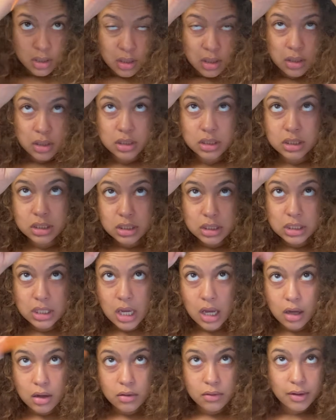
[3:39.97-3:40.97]

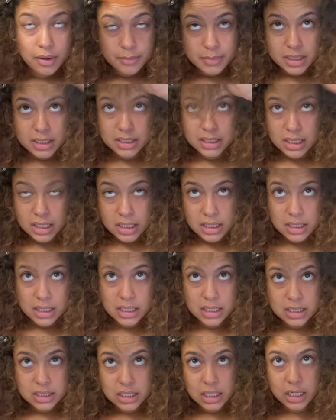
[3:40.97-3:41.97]
So I'm going to take
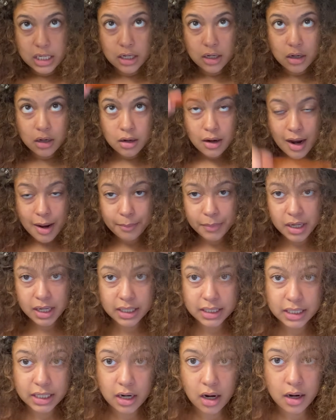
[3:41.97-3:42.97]
this here. I'm
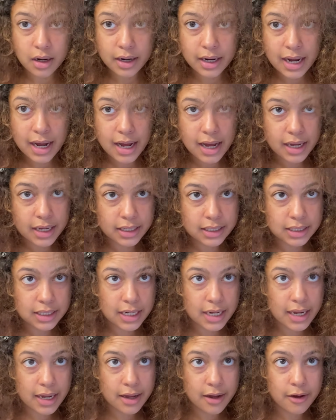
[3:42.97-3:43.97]
cutting our guide
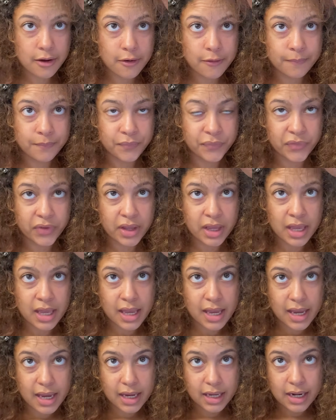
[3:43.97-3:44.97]
now,
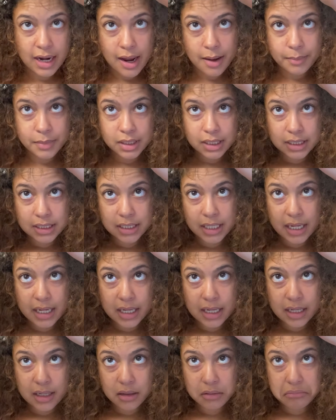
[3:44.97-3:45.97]
and I'm going to
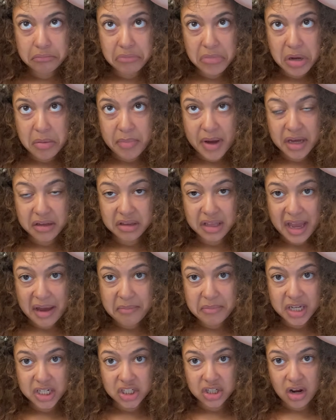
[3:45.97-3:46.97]
take about that
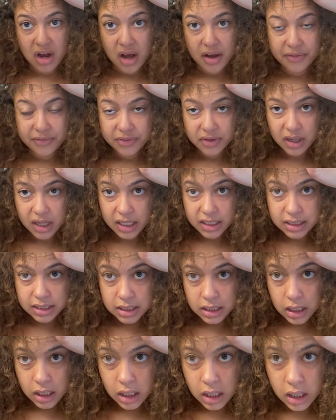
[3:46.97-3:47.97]
much off. You guys
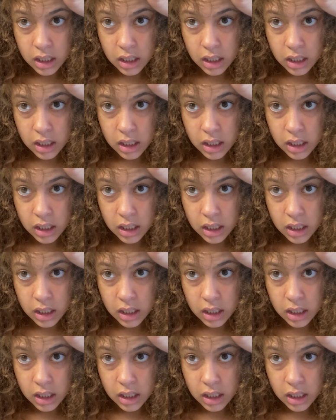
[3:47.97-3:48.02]
see?